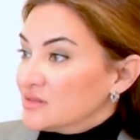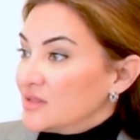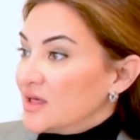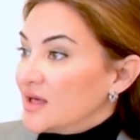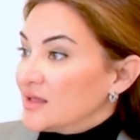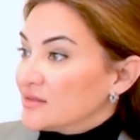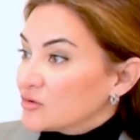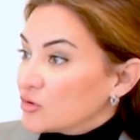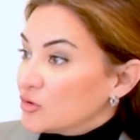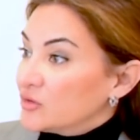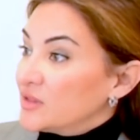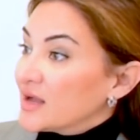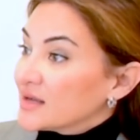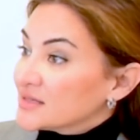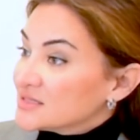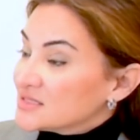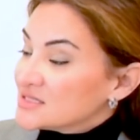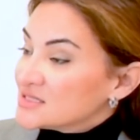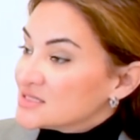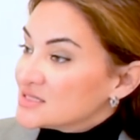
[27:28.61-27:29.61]
that
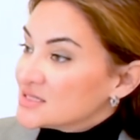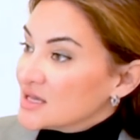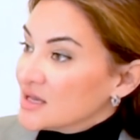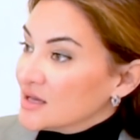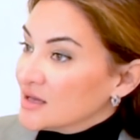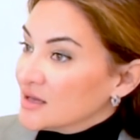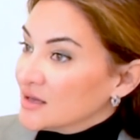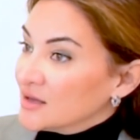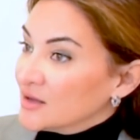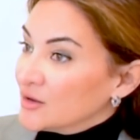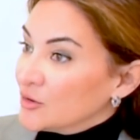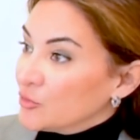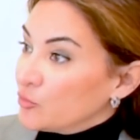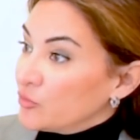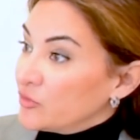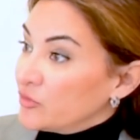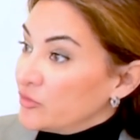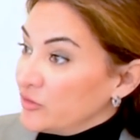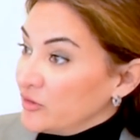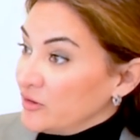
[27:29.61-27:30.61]
connects uh,
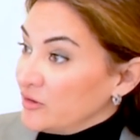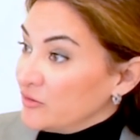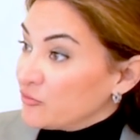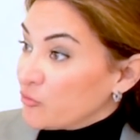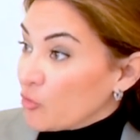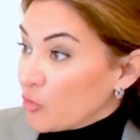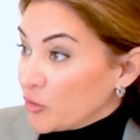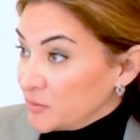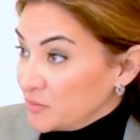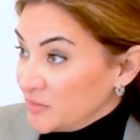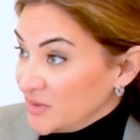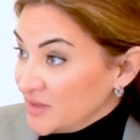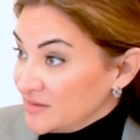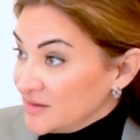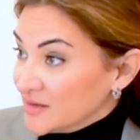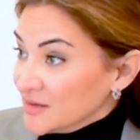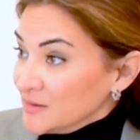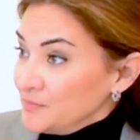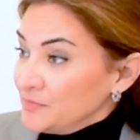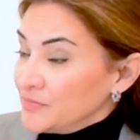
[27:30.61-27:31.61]
with the foreign
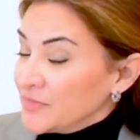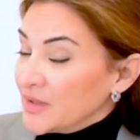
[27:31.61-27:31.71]
media.